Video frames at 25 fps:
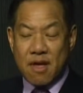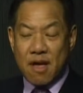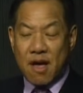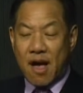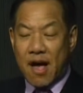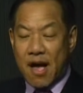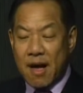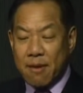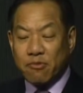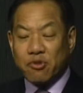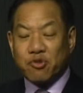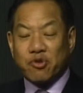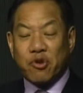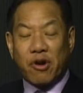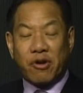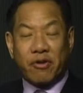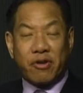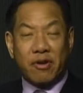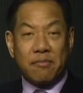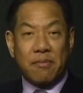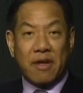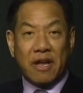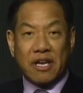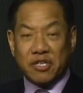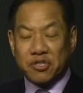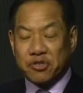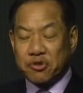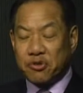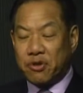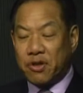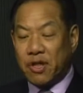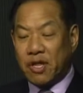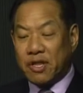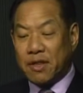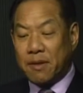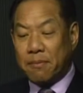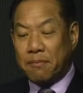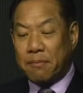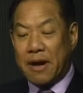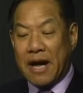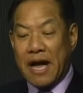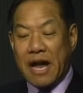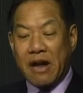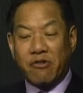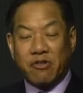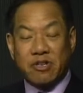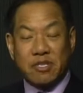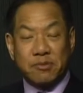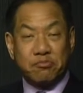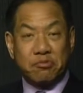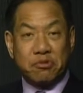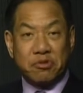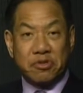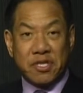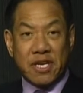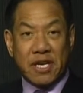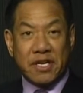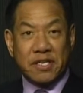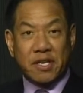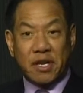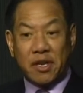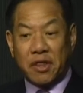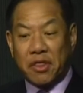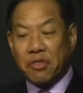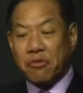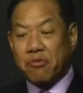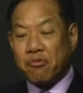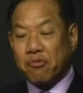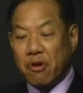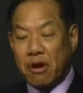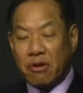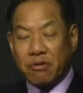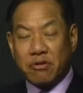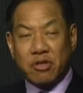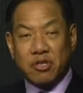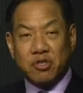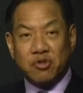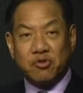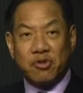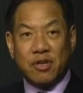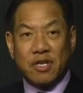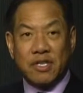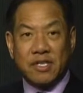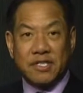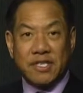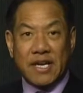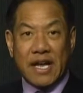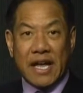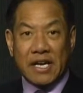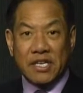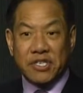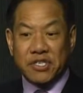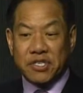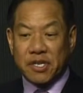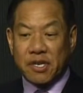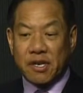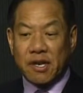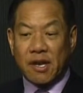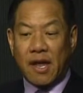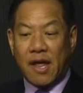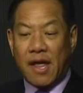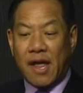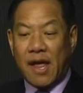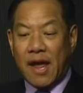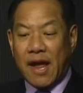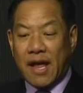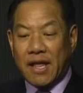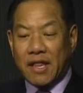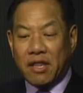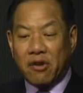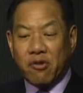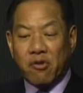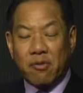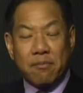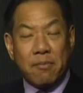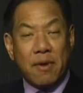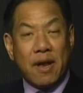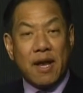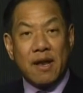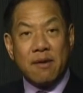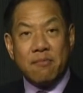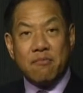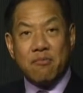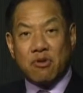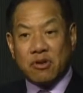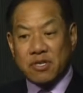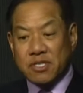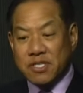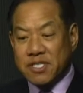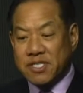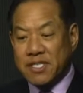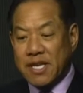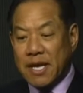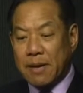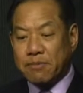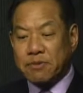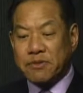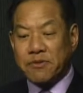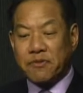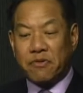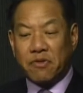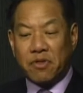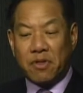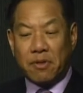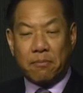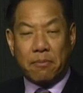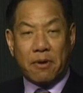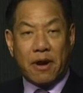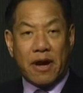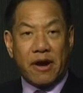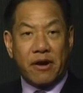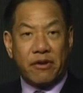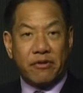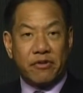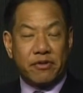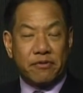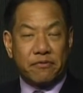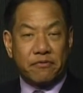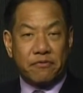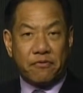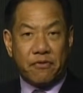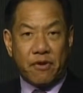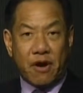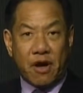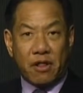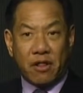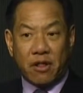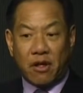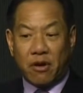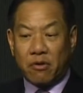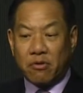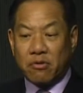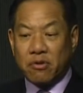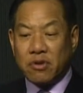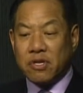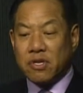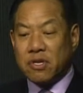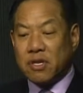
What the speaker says: I'm trying to make sure that the buyer is protected throughout the transaction, and there are many more steps for the buyer to follow.